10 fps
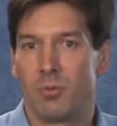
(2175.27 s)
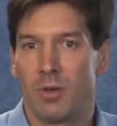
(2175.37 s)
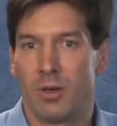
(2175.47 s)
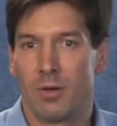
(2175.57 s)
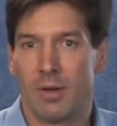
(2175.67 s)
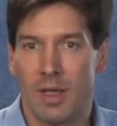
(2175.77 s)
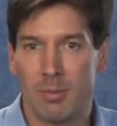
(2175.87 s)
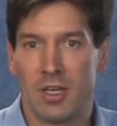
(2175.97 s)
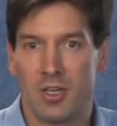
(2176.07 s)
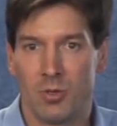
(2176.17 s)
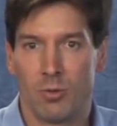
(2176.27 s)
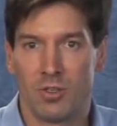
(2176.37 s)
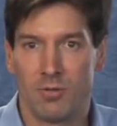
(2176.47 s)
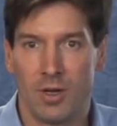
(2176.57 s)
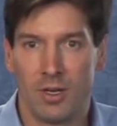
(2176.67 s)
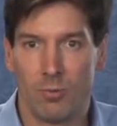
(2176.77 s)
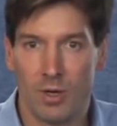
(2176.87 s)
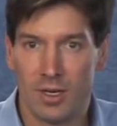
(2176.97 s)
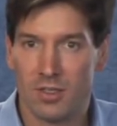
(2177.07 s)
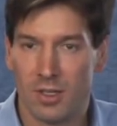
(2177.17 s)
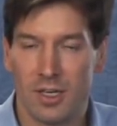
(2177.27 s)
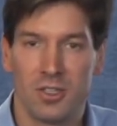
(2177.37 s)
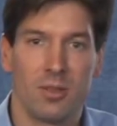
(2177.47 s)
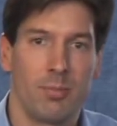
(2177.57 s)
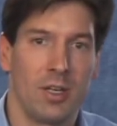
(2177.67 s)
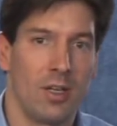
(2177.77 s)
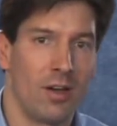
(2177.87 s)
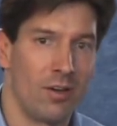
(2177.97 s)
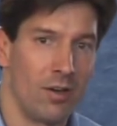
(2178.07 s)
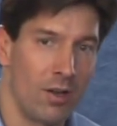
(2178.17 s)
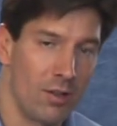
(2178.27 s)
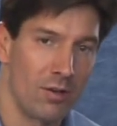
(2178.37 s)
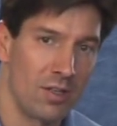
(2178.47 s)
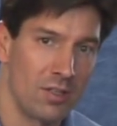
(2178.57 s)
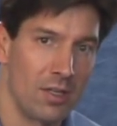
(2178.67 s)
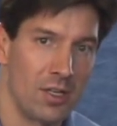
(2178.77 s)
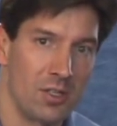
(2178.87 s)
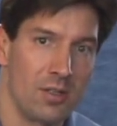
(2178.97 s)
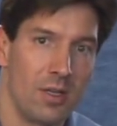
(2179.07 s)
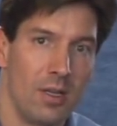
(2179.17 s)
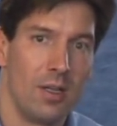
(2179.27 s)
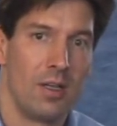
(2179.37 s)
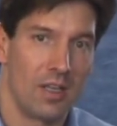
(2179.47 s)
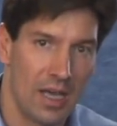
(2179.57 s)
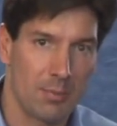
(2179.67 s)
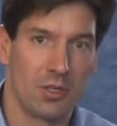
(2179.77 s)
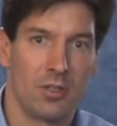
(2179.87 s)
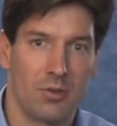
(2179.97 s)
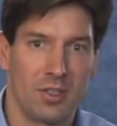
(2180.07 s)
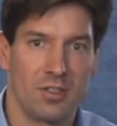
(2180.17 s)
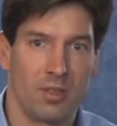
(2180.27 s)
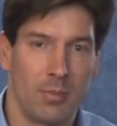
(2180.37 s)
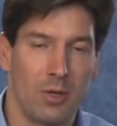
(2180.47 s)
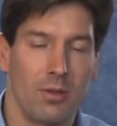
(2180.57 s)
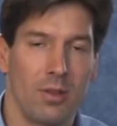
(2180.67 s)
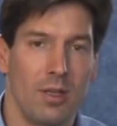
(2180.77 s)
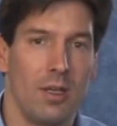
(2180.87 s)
where application works fine in one installation but not in another installation, capture the traces of both,